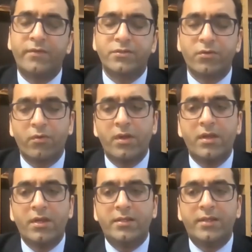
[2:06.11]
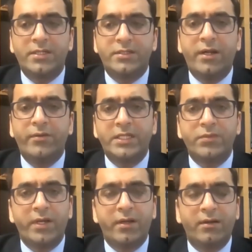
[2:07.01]
So in that scenario, that's
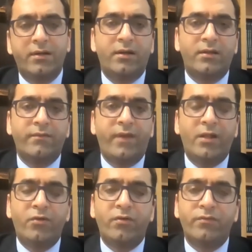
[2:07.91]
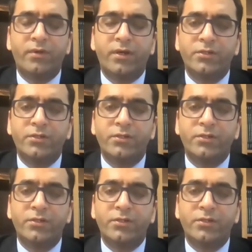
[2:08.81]
where the value of